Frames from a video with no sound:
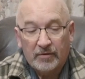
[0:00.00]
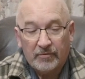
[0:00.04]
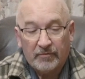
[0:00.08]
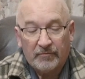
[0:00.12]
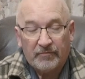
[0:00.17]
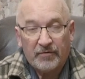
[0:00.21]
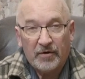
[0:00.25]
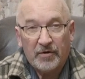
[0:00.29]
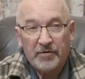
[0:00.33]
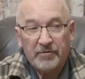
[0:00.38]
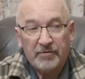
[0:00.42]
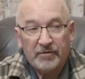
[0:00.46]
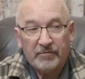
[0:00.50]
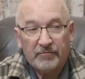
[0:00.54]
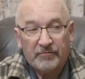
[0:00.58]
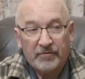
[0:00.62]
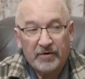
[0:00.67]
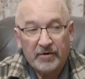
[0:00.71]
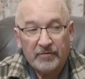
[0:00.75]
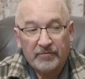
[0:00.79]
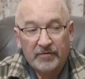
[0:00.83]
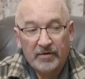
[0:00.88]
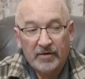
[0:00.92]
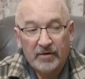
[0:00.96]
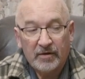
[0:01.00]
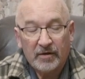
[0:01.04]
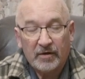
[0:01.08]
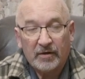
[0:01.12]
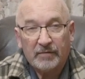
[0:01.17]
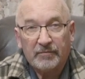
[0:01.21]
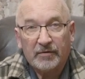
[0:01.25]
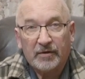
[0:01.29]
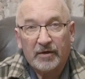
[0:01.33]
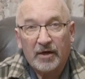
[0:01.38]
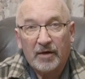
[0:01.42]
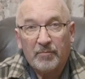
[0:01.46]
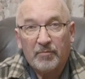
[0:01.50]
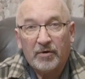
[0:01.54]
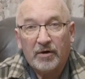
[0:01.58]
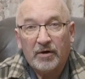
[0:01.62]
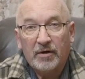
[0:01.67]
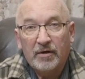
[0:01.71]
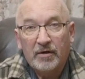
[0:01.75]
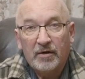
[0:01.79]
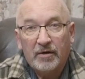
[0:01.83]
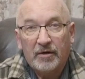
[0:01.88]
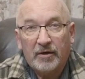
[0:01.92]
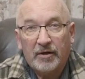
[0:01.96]
phone in front of the camera
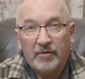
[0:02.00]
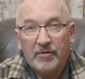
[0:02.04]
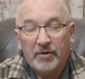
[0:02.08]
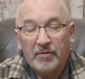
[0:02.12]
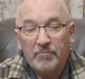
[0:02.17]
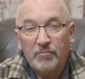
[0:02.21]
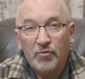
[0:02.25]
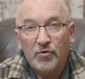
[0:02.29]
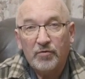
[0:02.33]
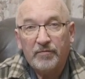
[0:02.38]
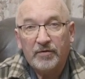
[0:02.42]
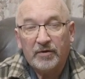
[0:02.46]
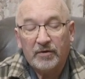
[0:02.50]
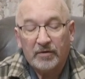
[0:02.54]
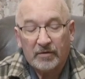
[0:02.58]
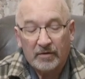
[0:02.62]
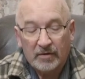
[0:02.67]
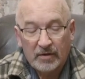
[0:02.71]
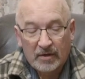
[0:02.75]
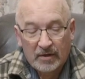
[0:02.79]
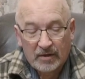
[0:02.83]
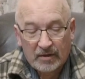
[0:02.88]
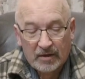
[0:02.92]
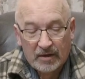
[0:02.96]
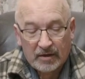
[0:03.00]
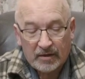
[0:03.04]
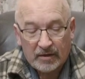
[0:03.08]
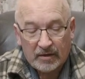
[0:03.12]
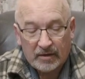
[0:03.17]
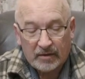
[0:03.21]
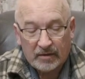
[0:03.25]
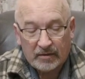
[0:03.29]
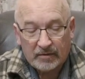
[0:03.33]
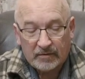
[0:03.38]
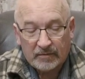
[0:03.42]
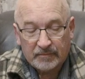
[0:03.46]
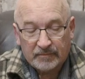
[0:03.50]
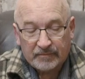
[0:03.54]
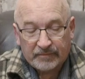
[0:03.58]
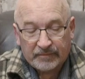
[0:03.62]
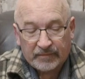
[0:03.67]
and then moving it. And